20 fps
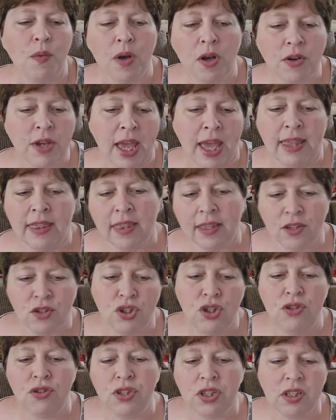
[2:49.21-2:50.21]
well, okay, the
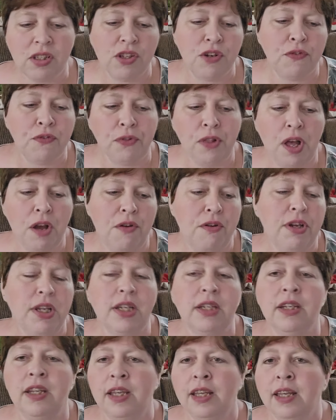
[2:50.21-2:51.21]
juices are
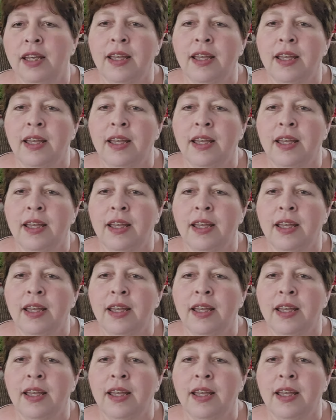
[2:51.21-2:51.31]
flowing.